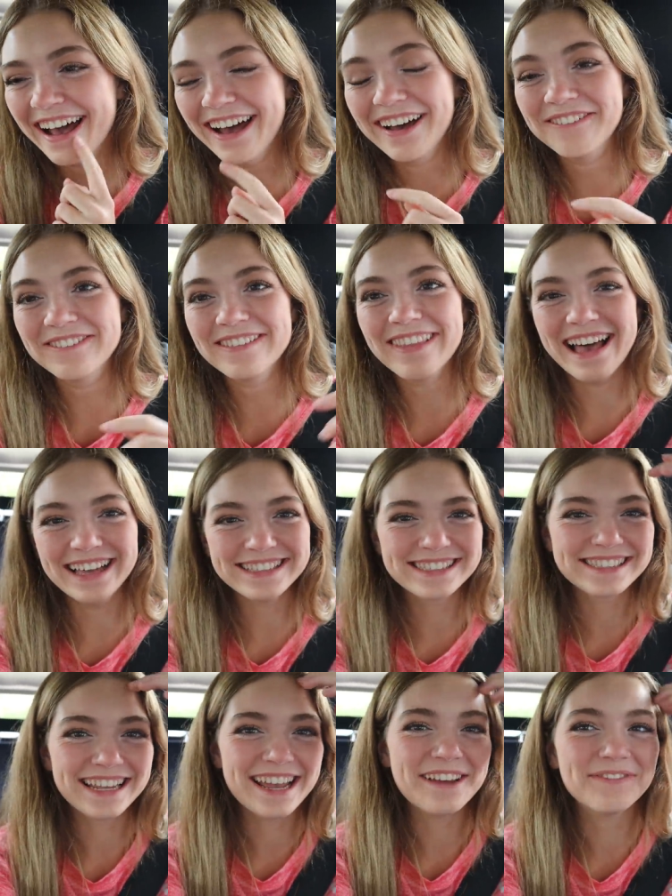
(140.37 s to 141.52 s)
um,
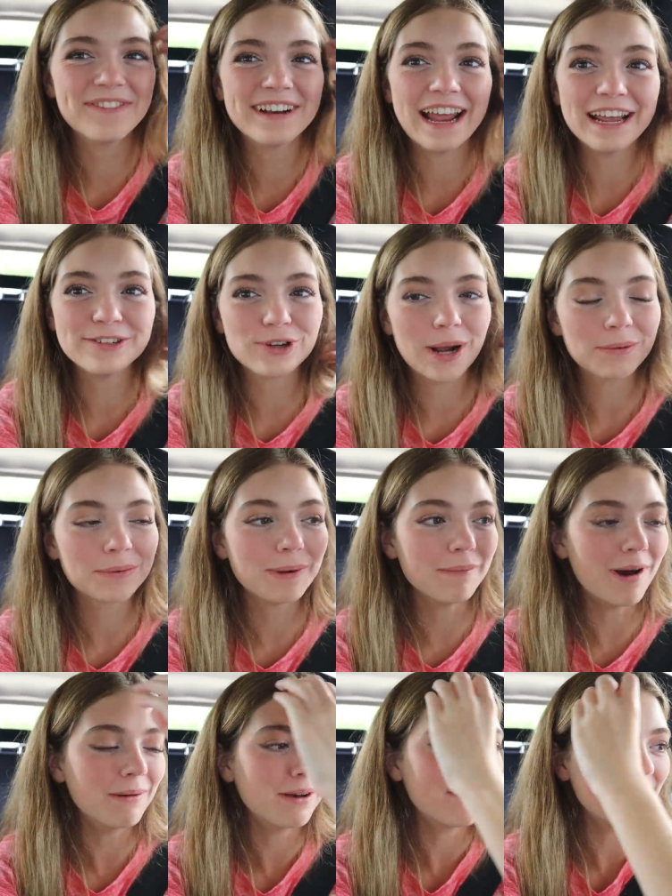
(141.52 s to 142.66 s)
last time when I dropped my
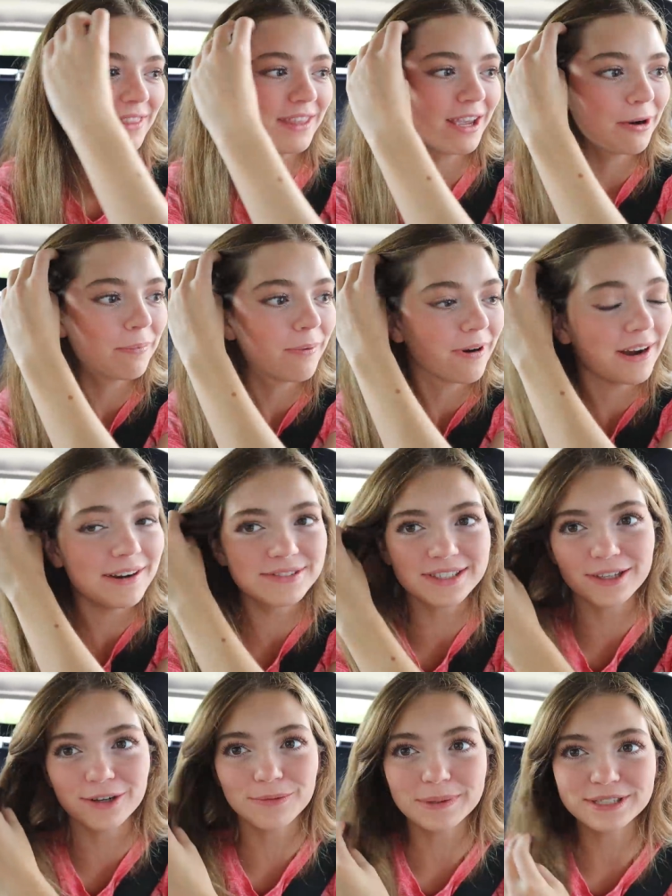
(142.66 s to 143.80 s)
mom off at the airport, it was a
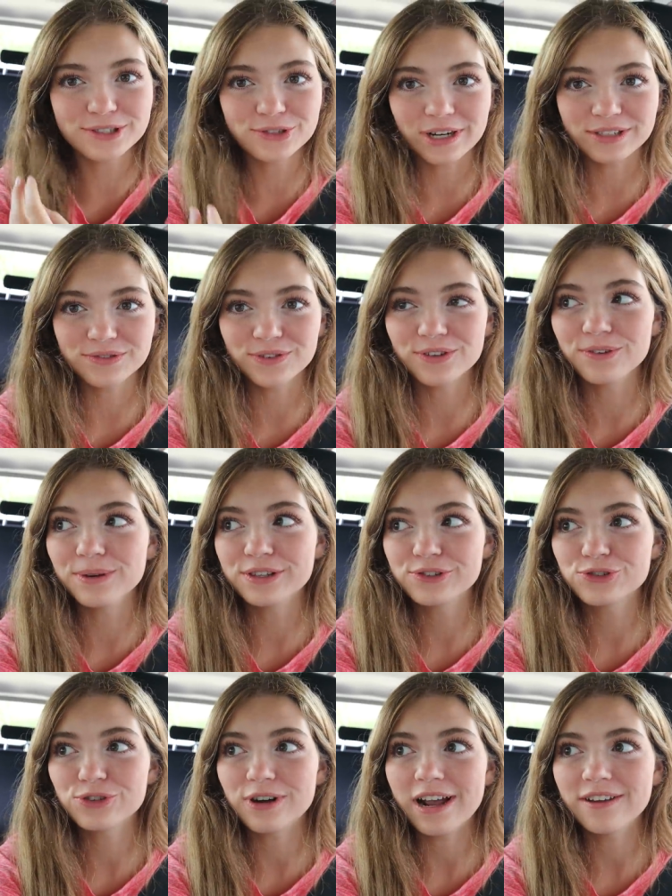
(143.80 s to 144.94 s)
little bit stressful with
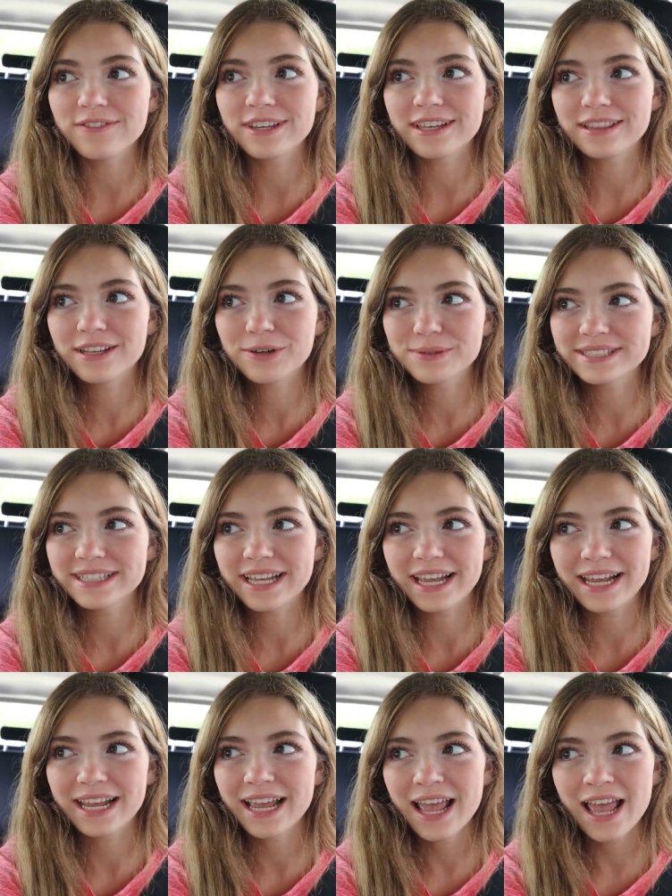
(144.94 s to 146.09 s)
traffic and there was
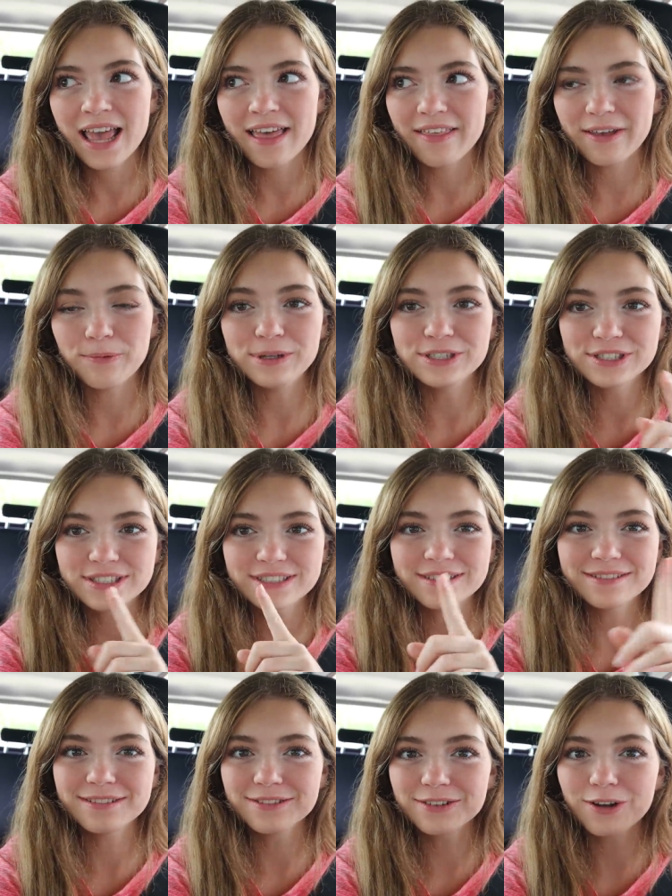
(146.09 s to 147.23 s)
like, like we just
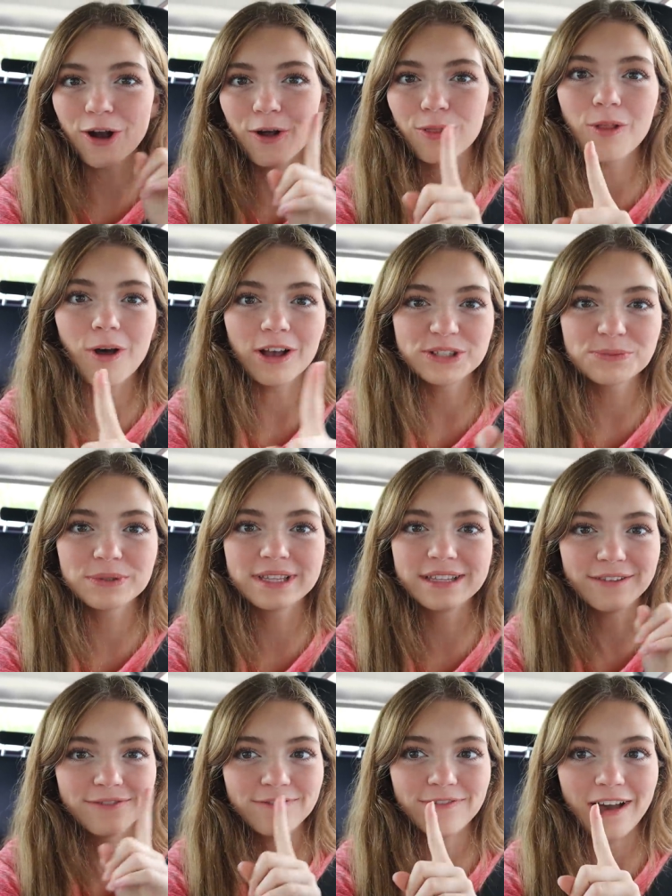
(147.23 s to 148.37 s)
got lost within
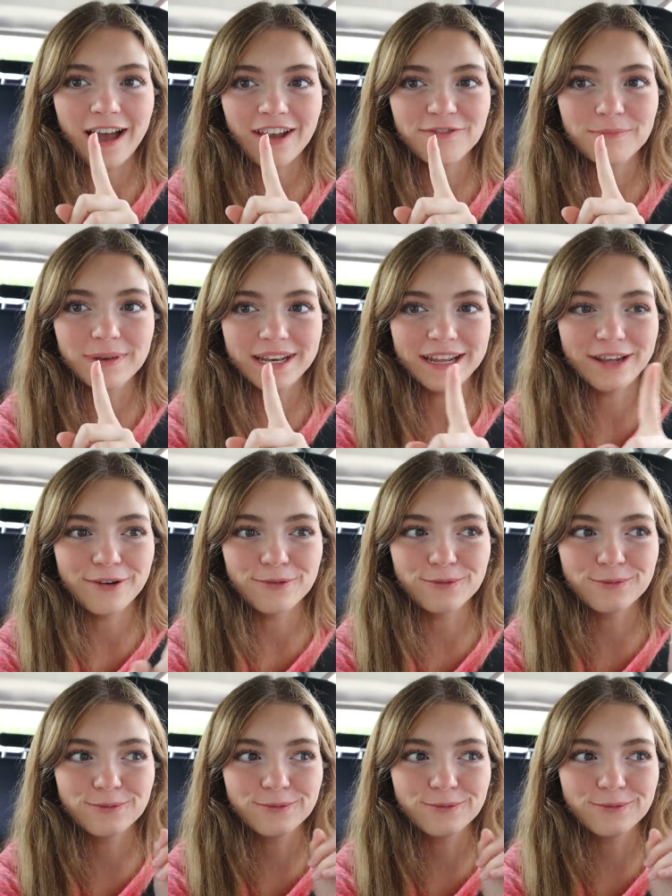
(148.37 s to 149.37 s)
the five minute